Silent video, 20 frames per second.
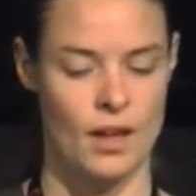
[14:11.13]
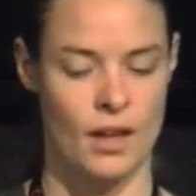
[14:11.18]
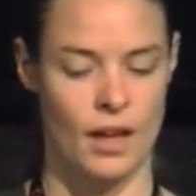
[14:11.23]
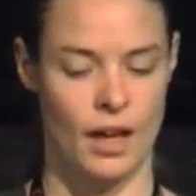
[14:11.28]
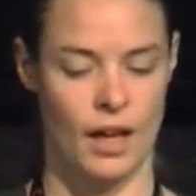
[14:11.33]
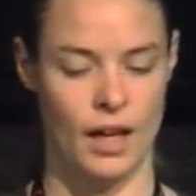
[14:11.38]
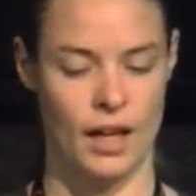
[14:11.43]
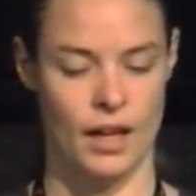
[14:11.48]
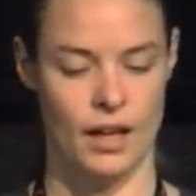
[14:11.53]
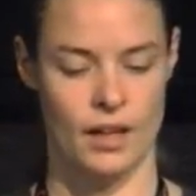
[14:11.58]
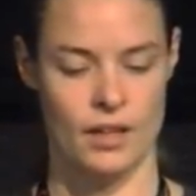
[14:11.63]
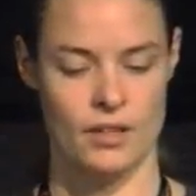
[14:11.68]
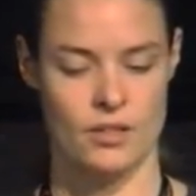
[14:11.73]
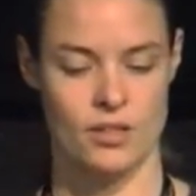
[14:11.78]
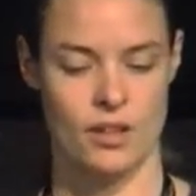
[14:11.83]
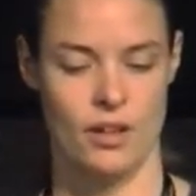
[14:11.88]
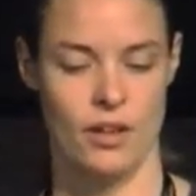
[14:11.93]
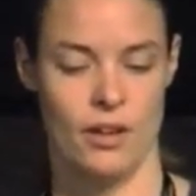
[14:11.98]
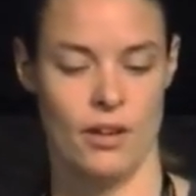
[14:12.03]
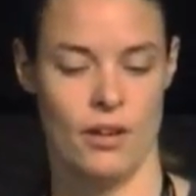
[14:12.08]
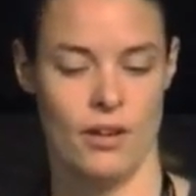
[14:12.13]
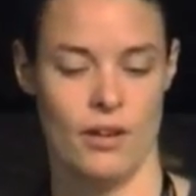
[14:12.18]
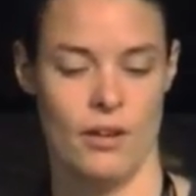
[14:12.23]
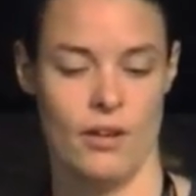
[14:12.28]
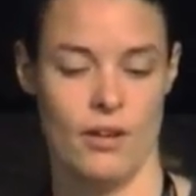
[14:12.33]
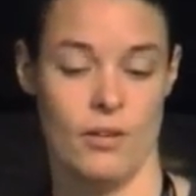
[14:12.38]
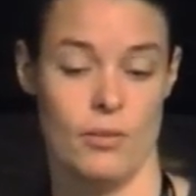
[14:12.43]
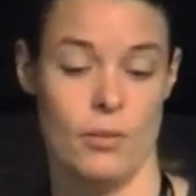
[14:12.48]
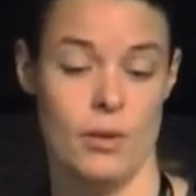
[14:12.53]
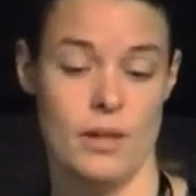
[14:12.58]
And so
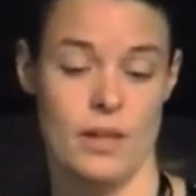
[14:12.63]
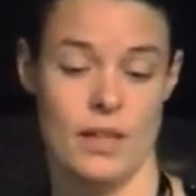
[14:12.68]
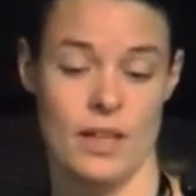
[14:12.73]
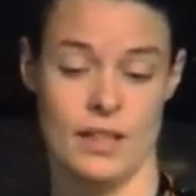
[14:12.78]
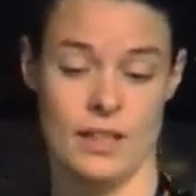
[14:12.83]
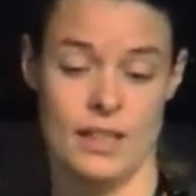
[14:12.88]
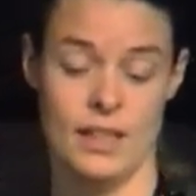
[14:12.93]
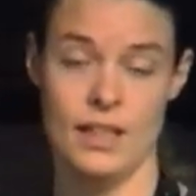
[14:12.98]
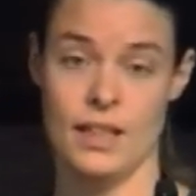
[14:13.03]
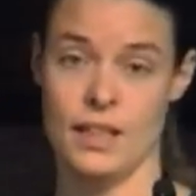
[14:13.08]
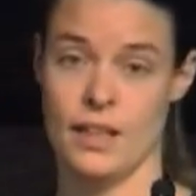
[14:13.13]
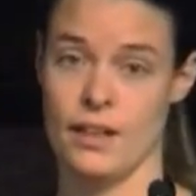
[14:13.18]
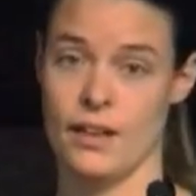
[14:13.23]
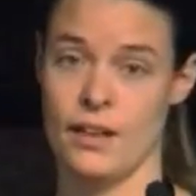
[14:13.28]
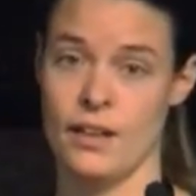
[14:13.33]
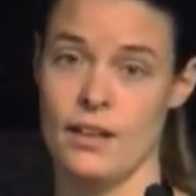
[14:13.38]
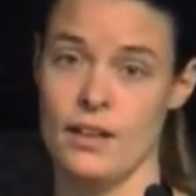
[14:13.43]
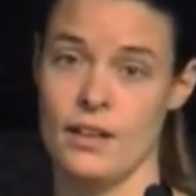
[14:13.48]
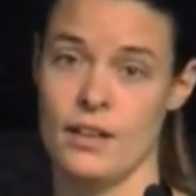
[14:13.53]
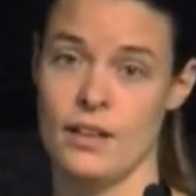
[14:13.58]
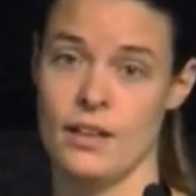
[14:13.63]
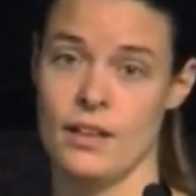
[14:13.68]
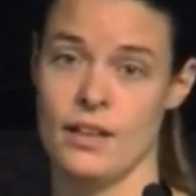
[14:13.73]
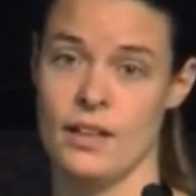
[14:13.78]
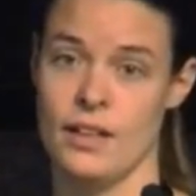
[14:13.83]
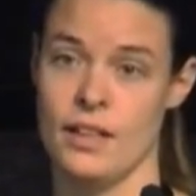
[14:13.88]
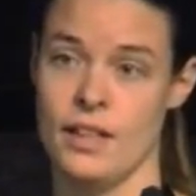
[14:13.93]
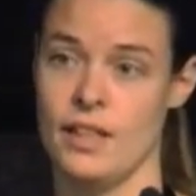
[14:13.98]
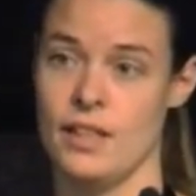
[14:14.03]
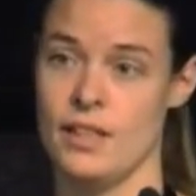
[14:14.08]
what you get here
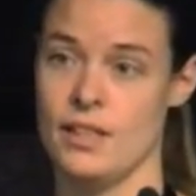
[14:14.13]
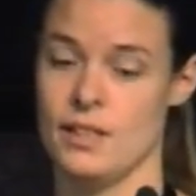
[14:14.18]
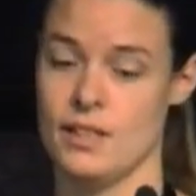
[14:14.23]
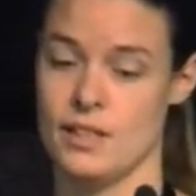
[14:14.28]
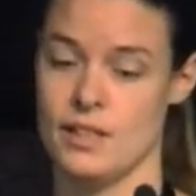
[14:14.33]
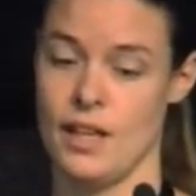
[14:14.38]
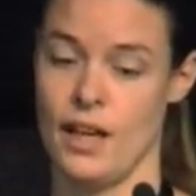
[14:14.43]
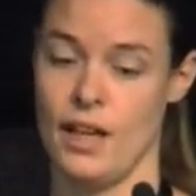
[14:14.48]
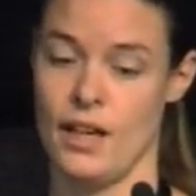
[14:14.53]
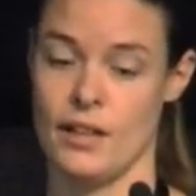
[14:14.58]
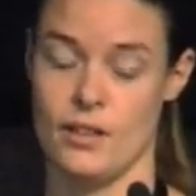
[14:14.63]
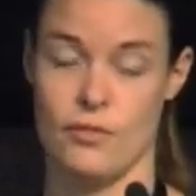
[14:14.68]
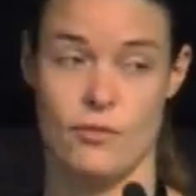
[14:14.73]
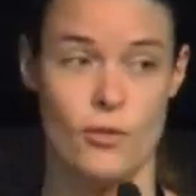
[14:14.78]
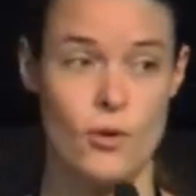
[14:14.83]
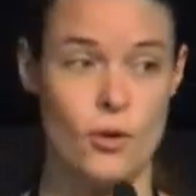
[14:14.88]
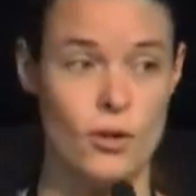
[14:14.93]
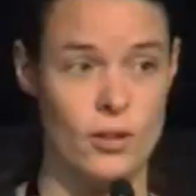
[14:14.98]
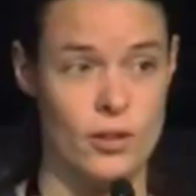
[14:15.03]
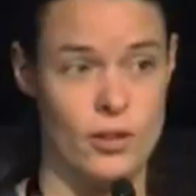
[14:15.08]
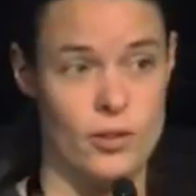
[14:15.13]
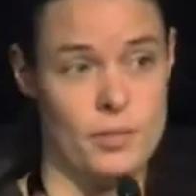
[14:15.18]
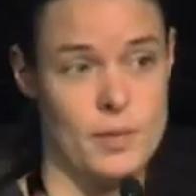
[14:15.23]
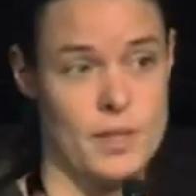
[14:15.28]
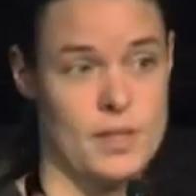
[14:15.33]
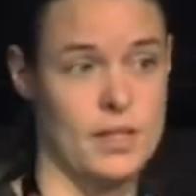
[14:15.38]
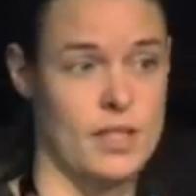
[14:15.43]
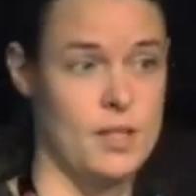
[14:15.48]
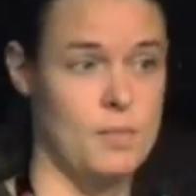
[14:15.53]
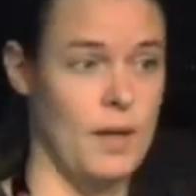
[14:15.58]
is that the for loop is
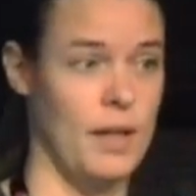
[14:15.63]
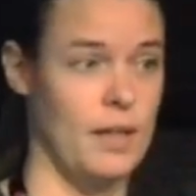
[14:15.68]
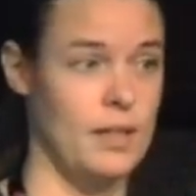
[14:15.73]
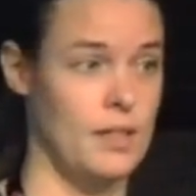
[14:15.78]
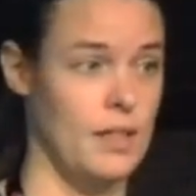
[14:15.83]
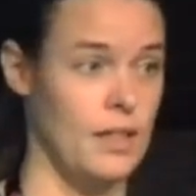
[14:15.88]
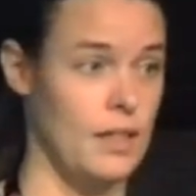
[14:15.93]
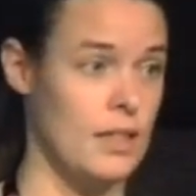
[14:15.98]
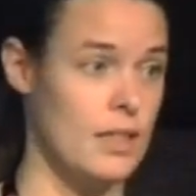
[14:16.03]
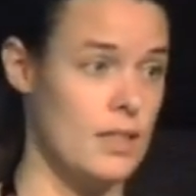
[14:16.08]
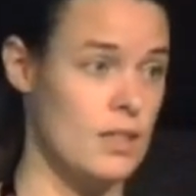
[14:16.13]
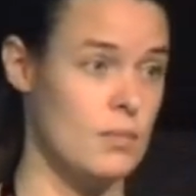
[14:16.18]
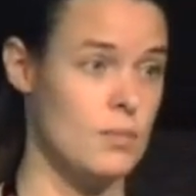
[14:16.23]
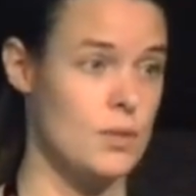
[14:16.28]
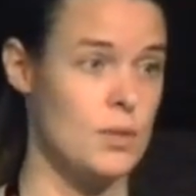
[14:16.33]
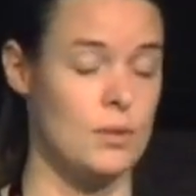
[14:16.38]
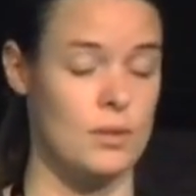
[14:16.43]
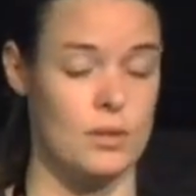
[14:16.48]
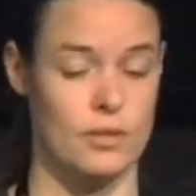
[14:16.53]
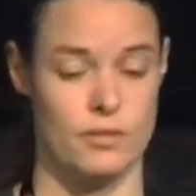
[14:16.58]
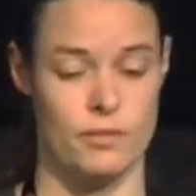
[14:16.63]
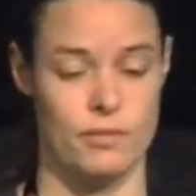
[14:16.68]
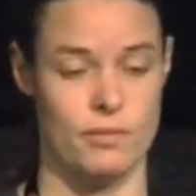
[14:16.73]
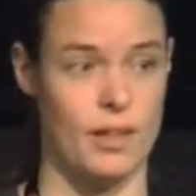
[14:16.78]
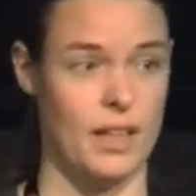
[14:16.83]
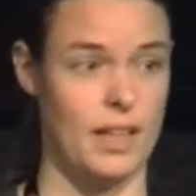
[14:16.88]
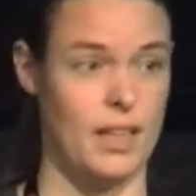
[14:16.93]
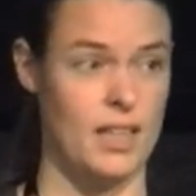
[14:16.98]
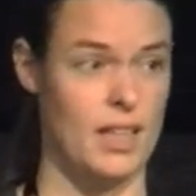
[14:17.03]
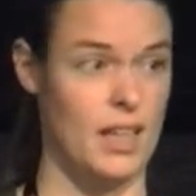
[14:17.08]
expecting some sort of
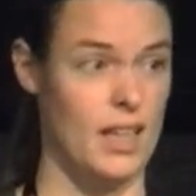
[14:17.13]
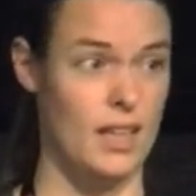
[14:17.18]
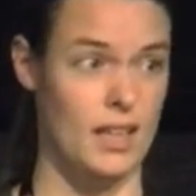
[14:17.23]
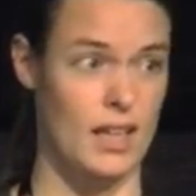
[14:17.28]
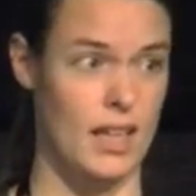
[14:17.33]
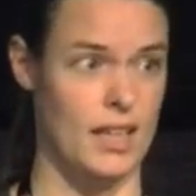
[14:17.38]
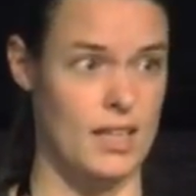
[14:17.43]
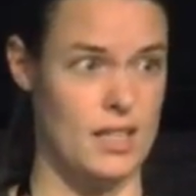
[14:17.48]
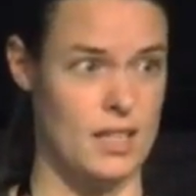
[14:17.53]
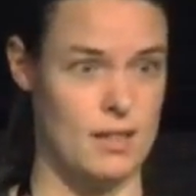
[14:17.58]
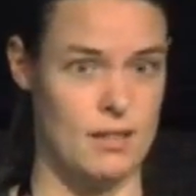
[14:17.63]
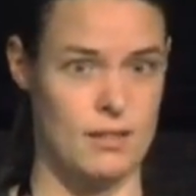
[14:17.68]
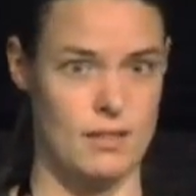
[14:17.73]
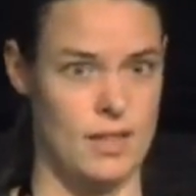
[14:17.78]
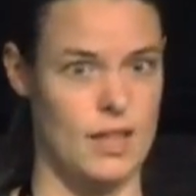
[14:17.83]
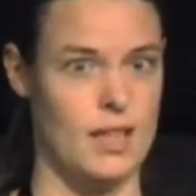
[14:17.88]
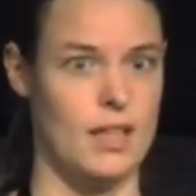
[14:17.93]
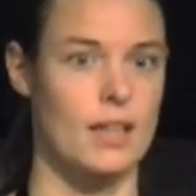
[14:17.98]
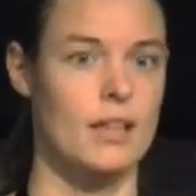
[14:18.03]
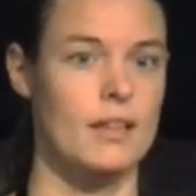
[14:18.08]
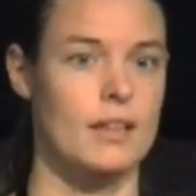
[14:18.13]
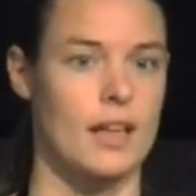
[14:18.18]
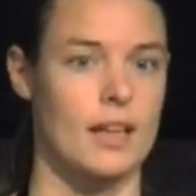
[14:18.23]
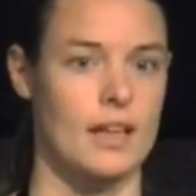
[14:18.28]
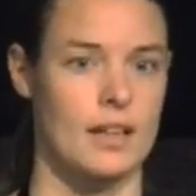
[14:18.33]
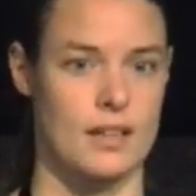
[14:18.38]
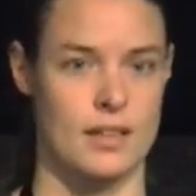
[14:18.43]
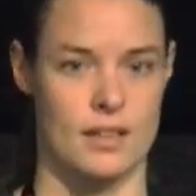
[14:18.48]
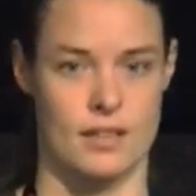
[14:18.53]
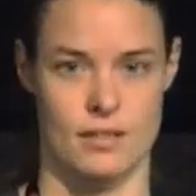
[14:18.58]
like indexed thing that it
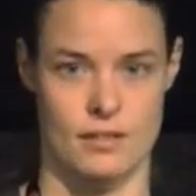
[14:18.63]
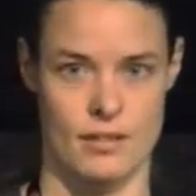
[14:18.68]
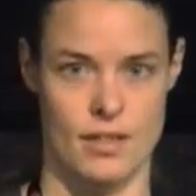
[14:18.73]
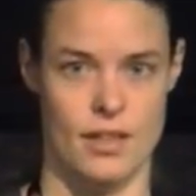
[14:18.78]
can,